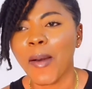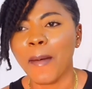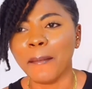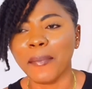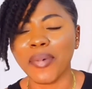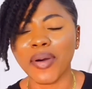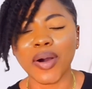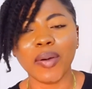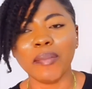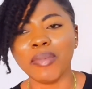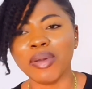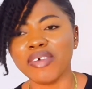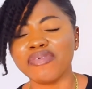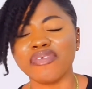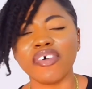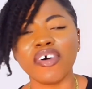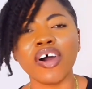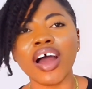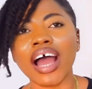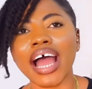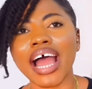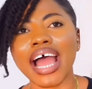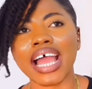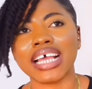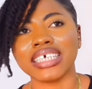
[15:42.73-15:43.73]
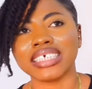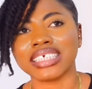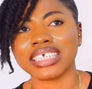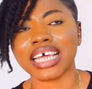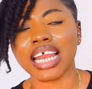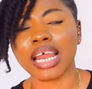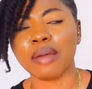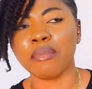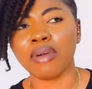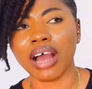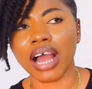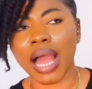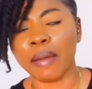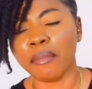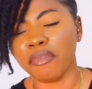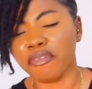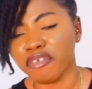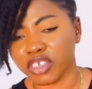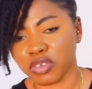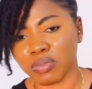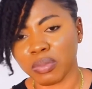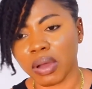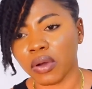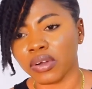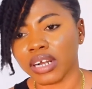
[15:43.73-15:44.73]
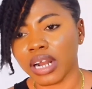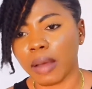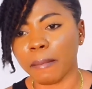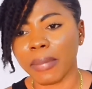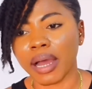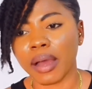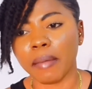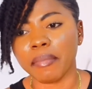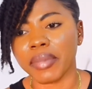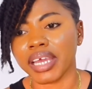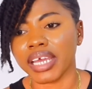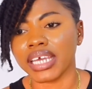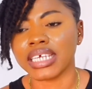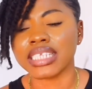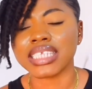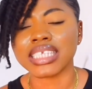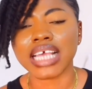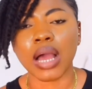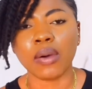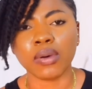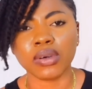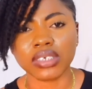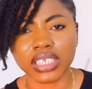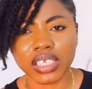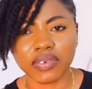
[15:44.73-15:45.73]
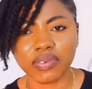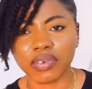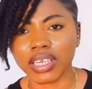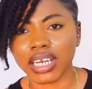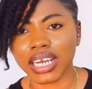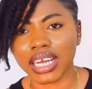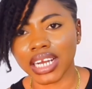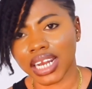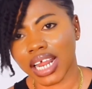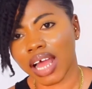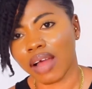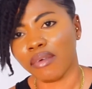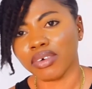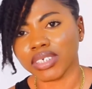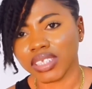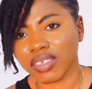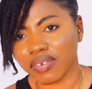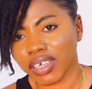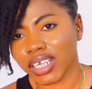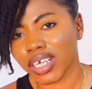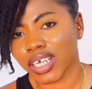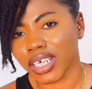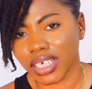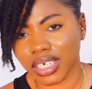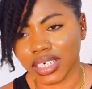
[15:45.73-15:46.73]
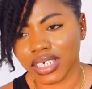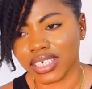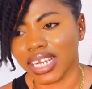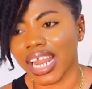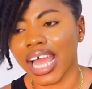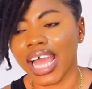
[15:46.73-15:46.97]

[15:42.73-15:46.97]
But before I moved to my own apartment. I was living good.